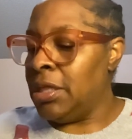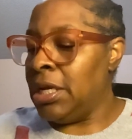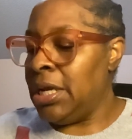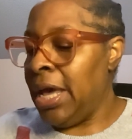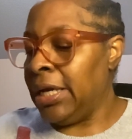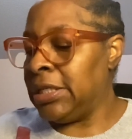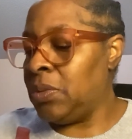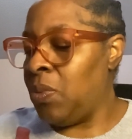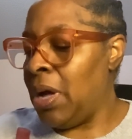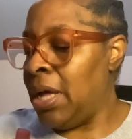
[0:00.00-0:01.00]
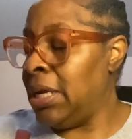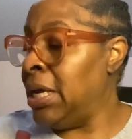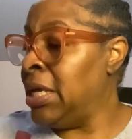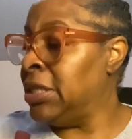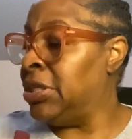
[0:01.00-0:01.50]
The next one
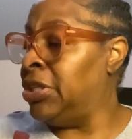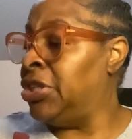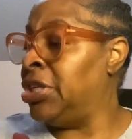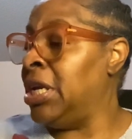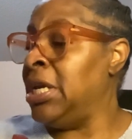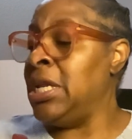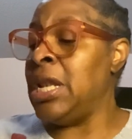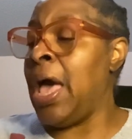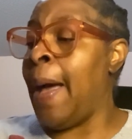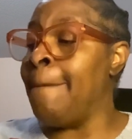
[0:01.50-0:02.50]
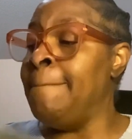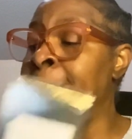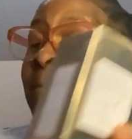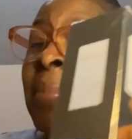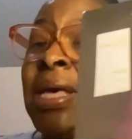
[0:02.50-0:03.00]
is Jean
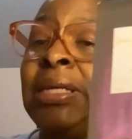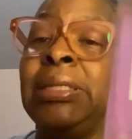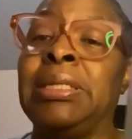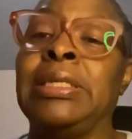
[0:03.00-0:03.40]
Miss.